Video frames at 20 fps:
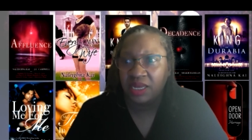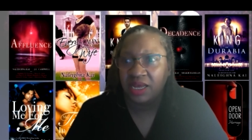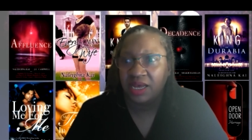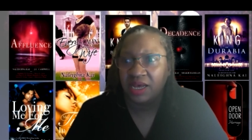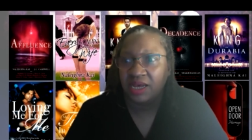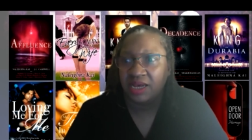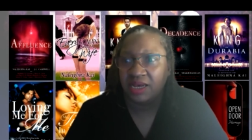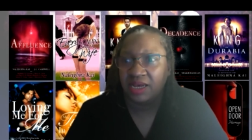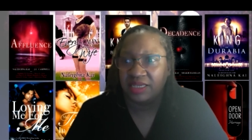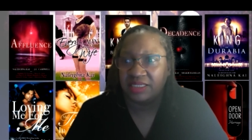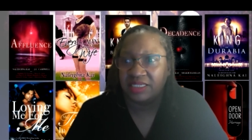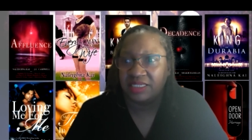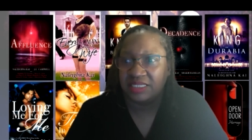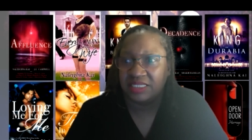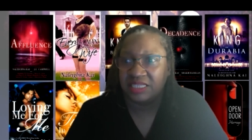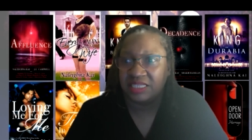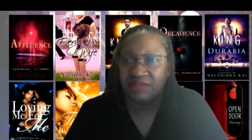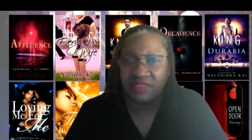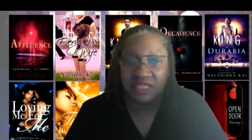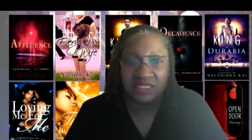uh, to
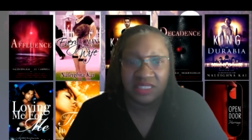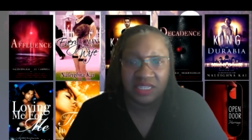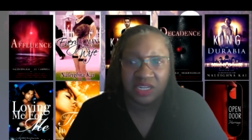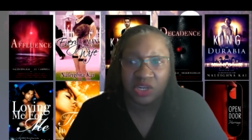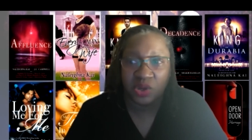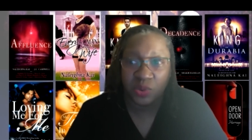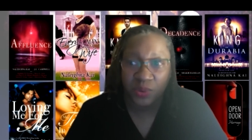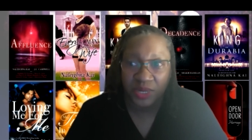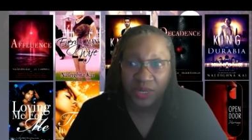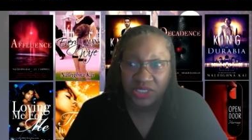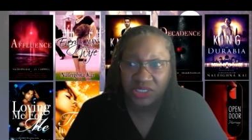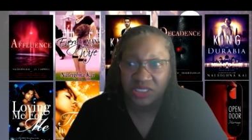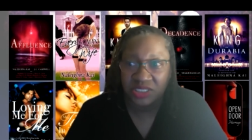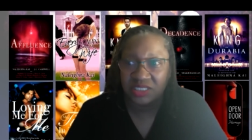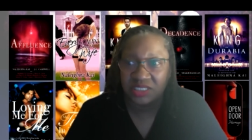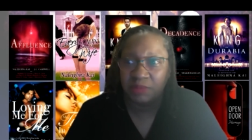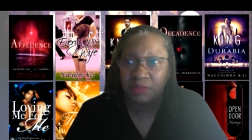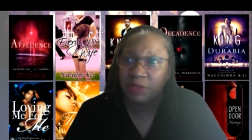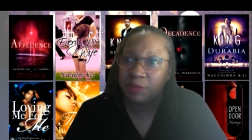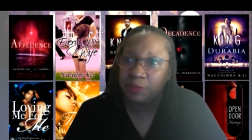see if there's any
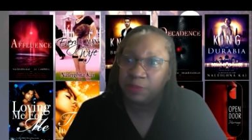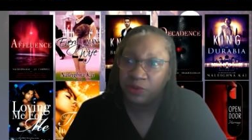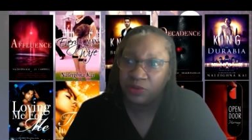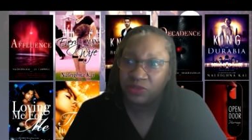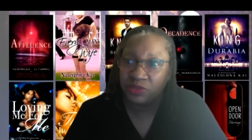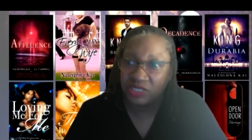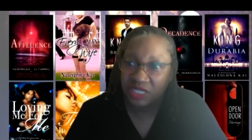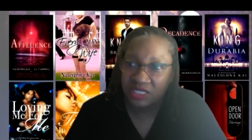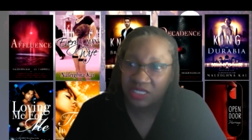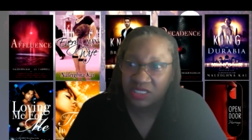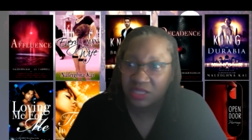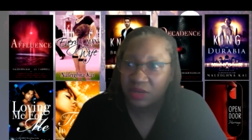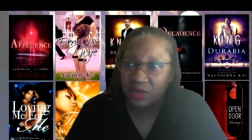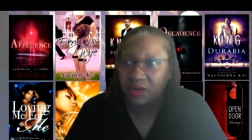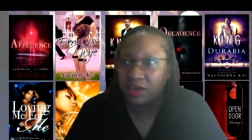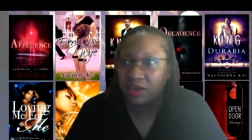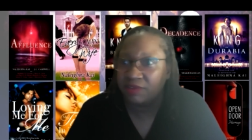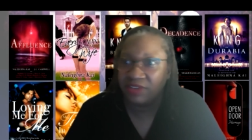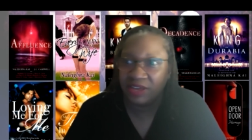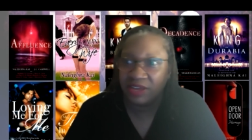questions that people just
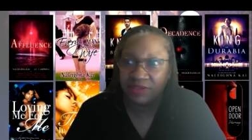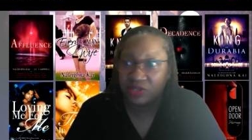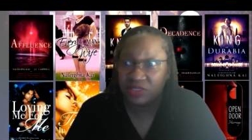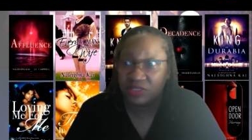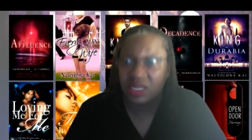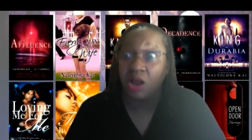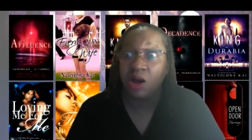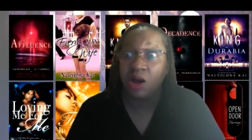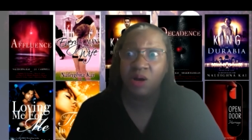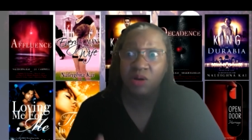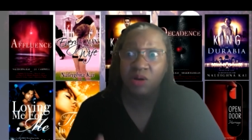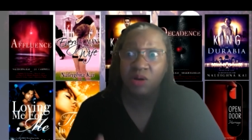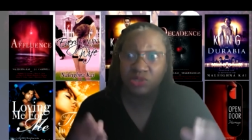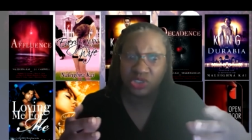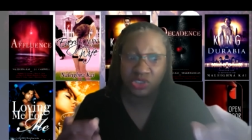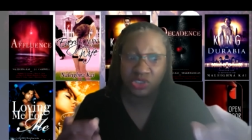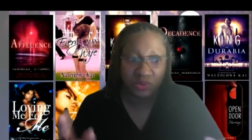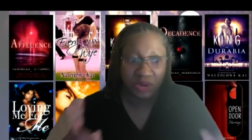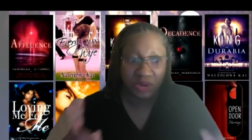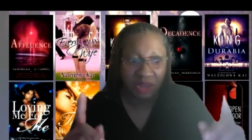thought of after. oh,
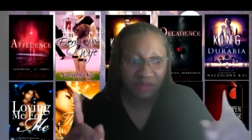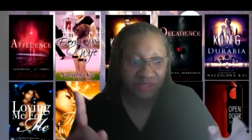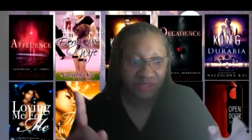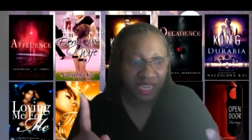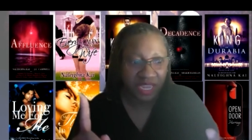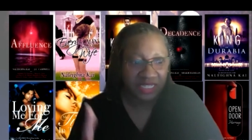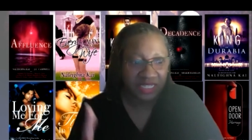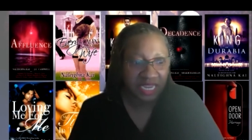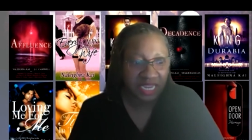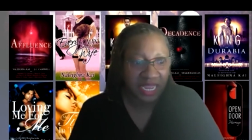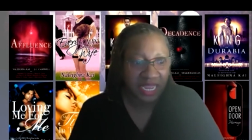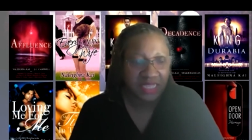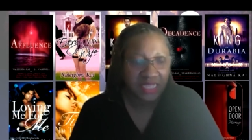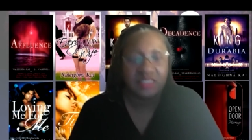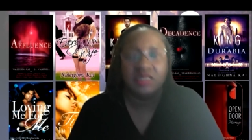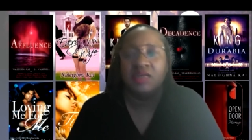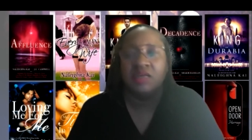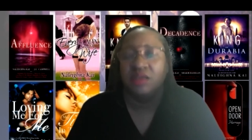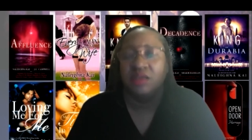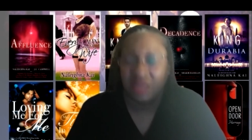shoot, I forgot to
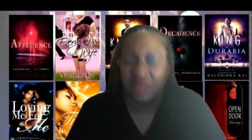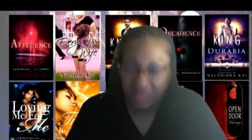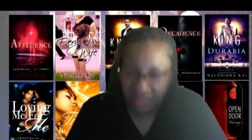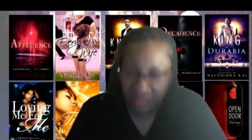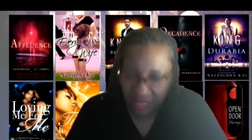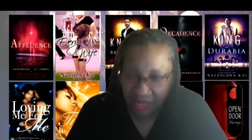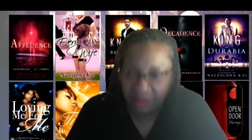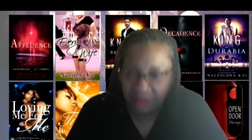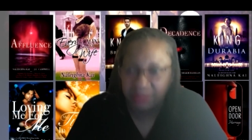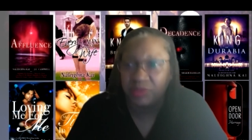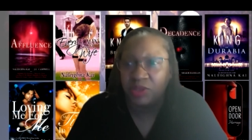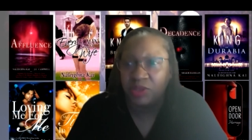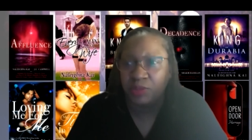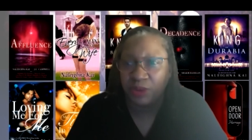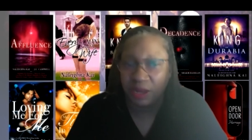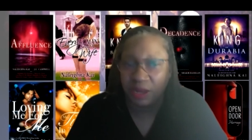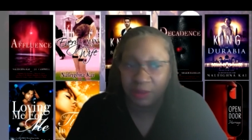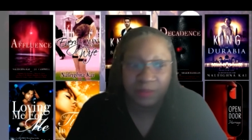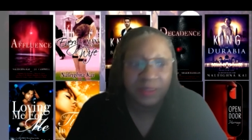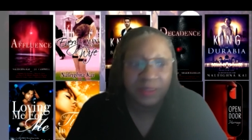ask. Yeah, you
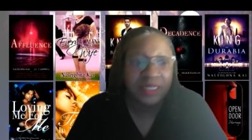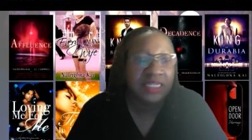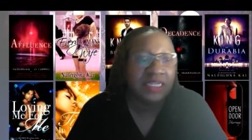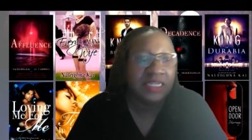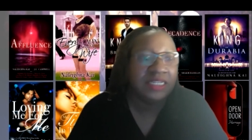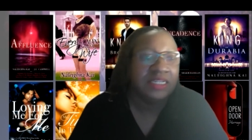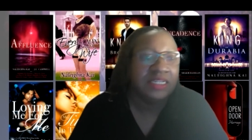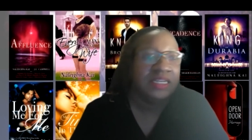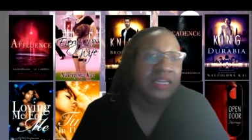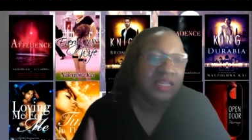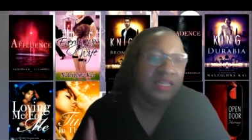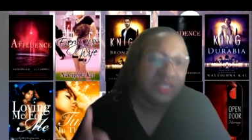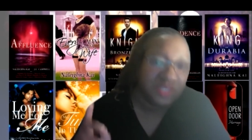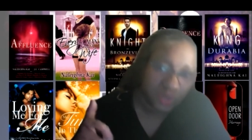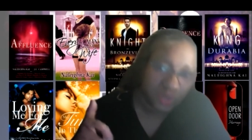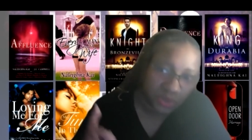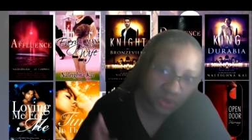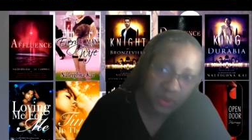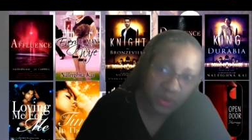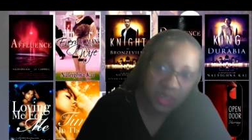probably did.
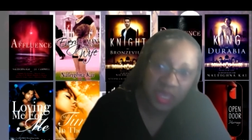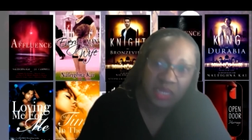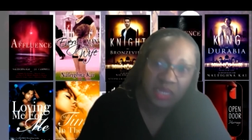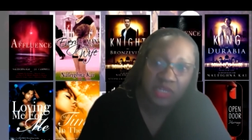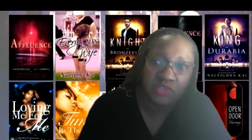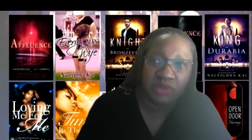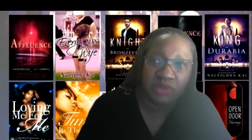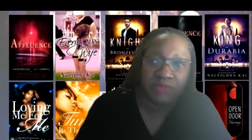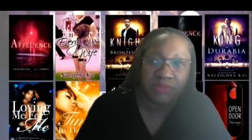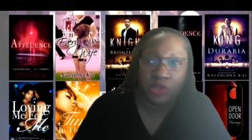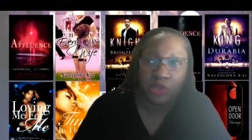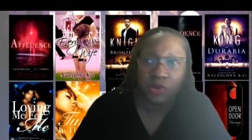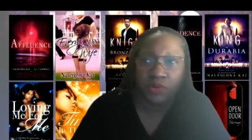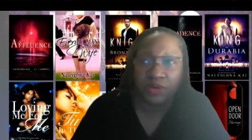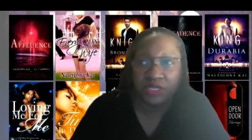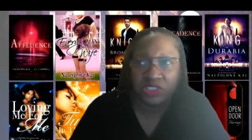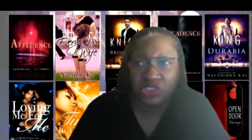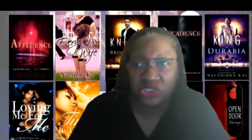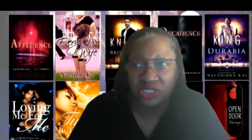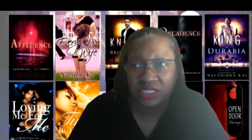So go ahead and drop the
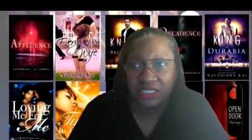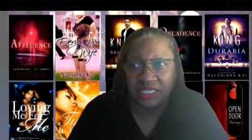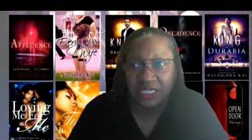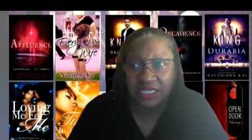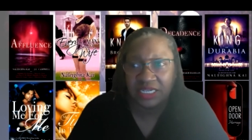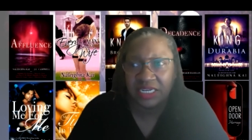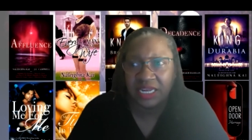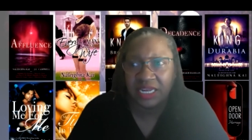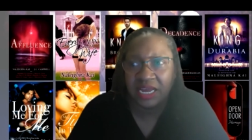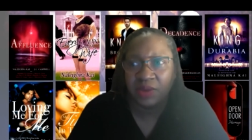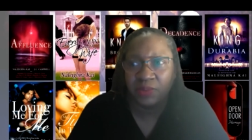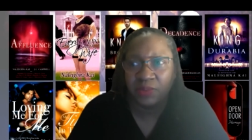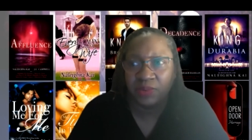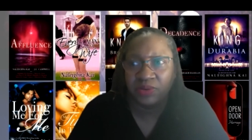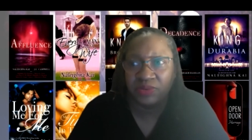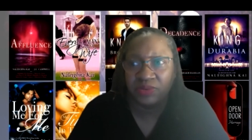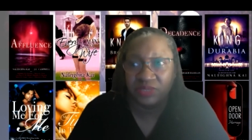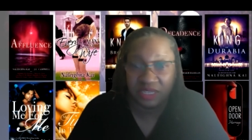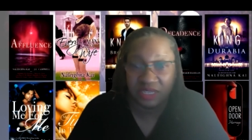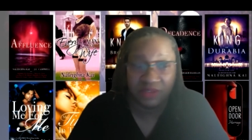question in and I
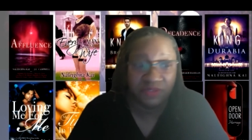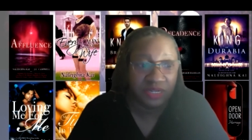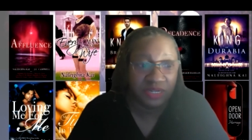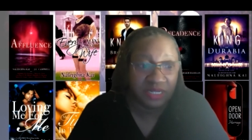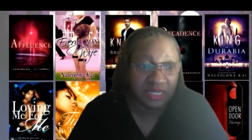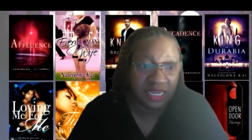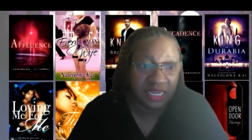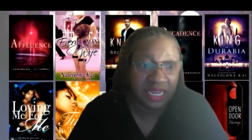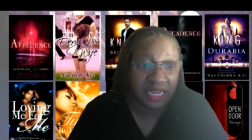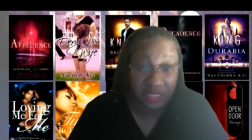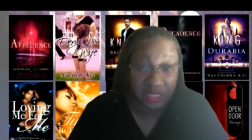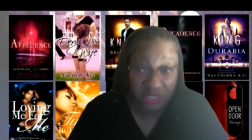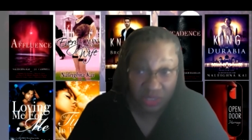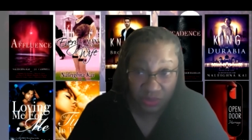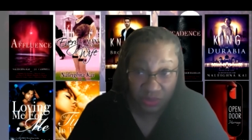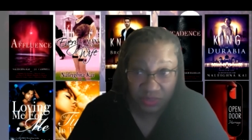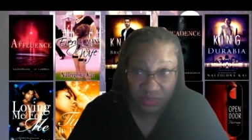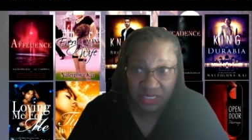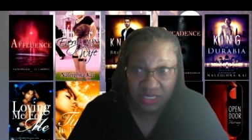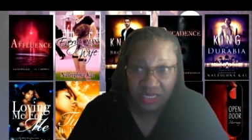will definitely
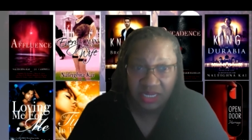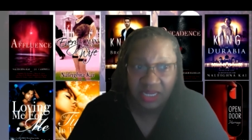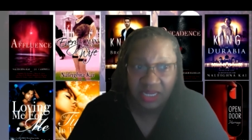answer it